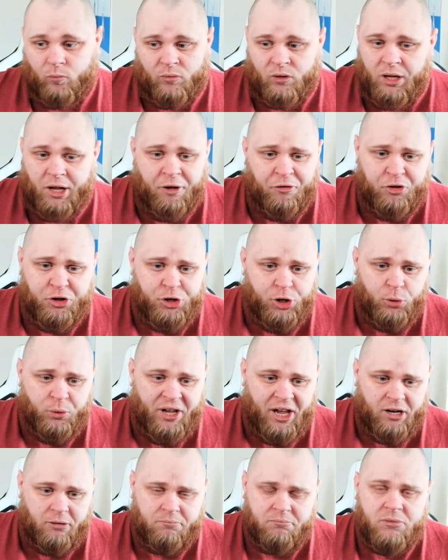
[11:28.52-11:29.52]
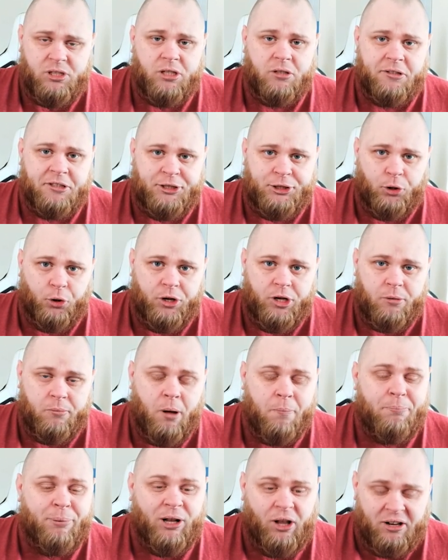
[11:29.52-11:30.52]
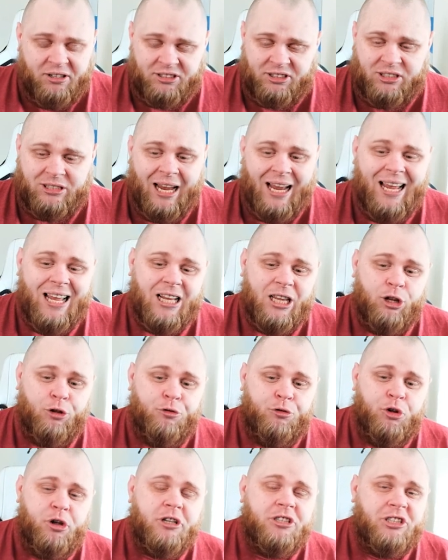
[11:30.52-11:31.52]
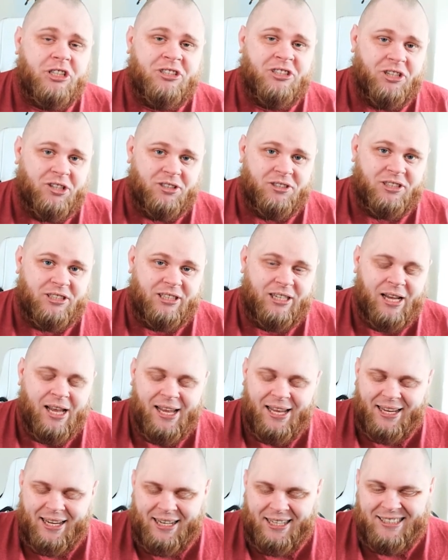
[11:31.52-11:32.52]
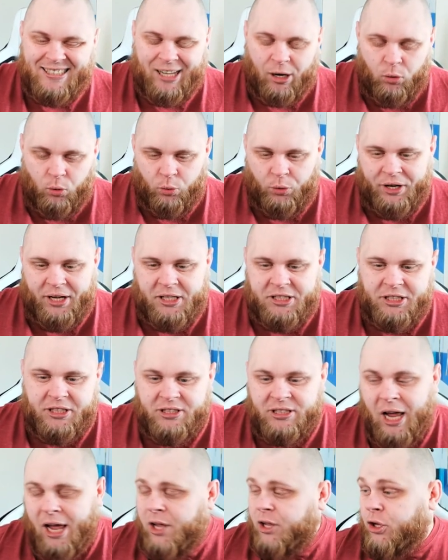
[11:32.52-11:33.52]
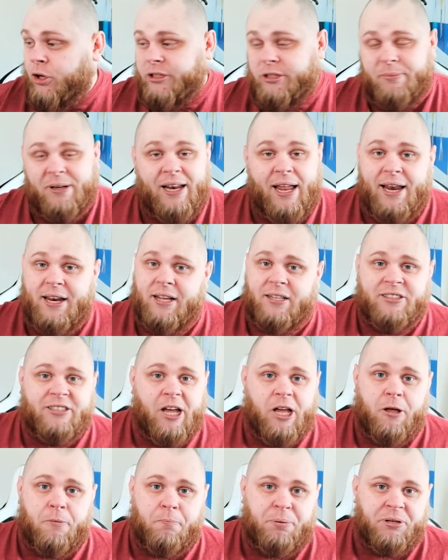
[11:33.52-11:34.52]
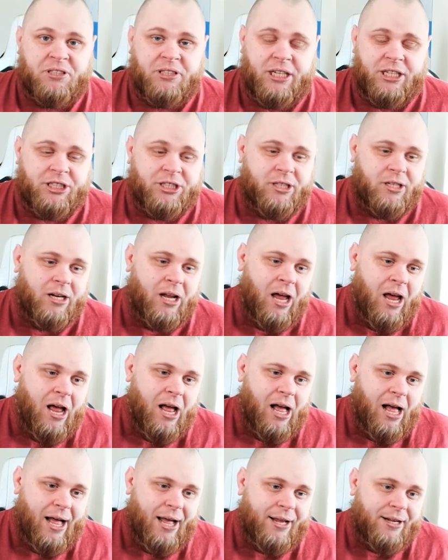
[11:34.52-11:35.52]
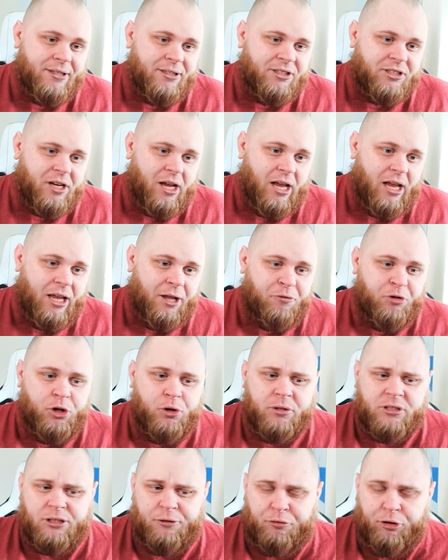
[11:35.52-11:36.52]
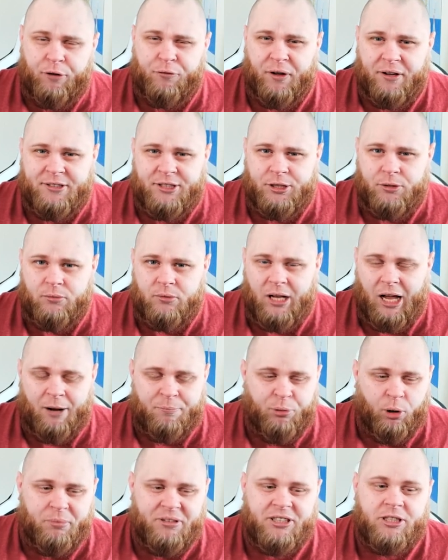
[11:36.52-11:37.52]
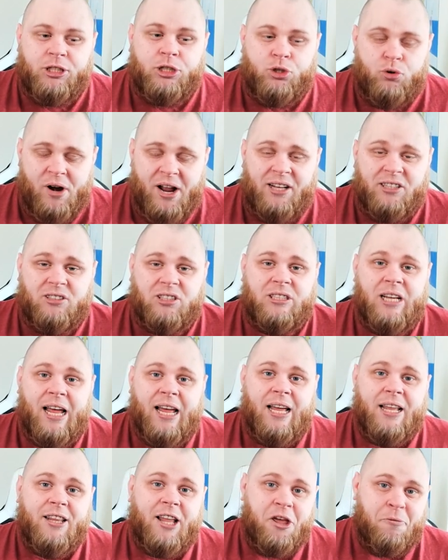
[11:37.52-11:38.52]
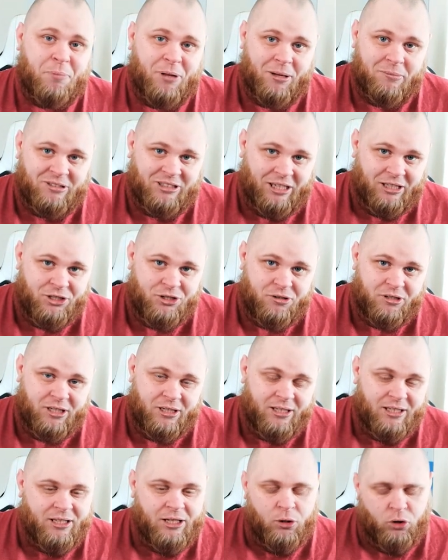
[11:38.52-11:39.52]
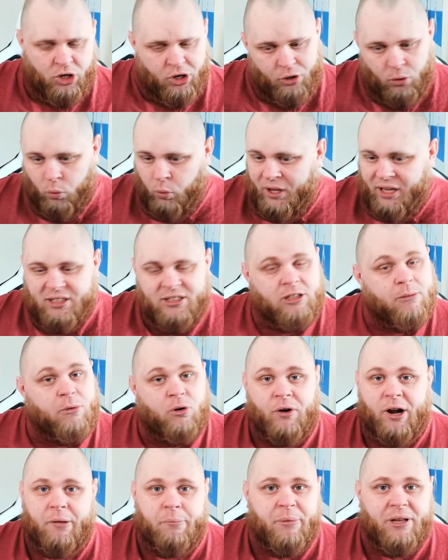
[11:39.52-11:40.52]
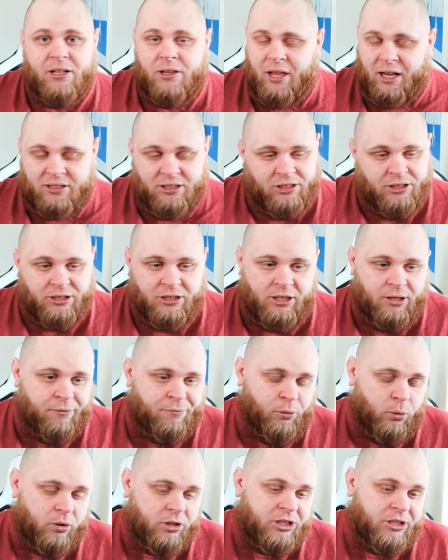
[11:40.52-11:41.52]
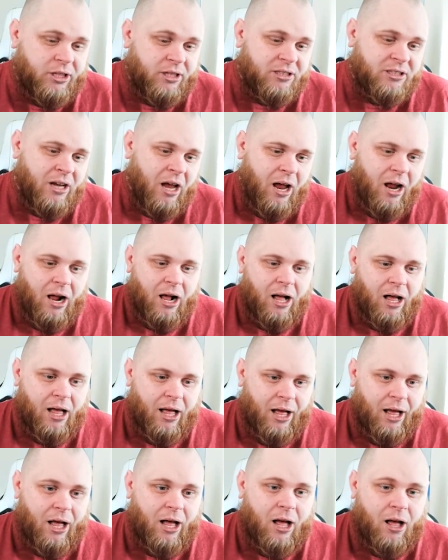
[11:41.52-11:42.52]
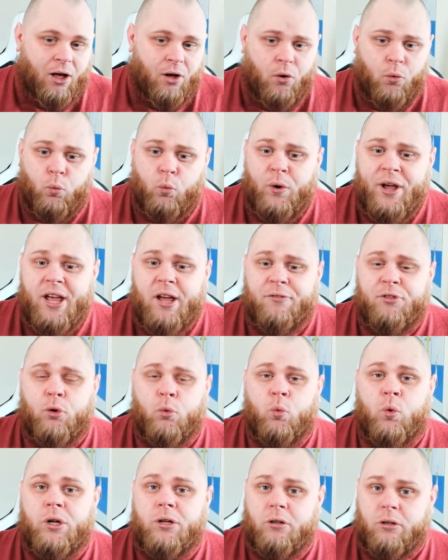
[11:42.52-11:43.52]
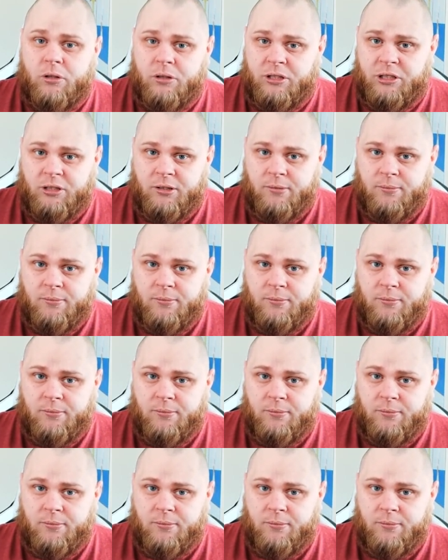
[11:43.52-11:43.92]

If you do get him, you'll enjoy him. Plus, the versatility is outrageous. Use him in any attacking position. And if you're using Free Fight 2, I'd probably stress that you play him centrally. You're going to waste him at right mid. That's just the unfortunate way of the world.